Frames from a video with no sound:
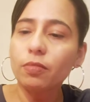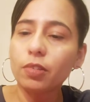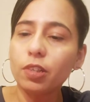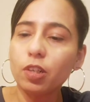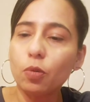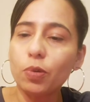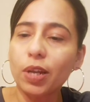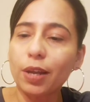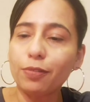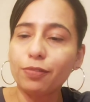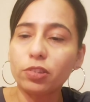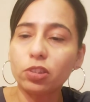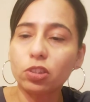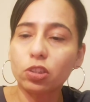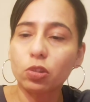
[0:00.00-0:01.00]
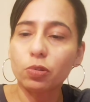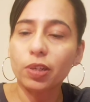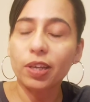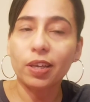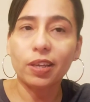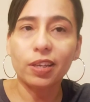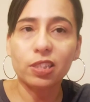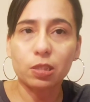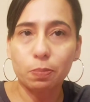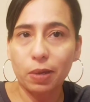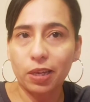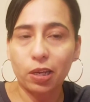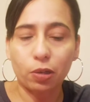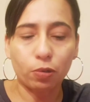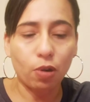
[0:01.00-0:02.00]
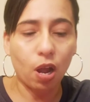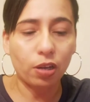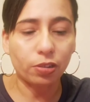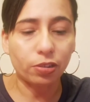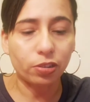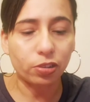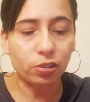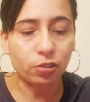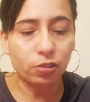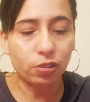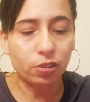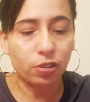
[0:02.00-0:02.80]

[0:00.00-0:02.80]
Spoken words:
you know, when I first showed it, it's Betty Crocker, so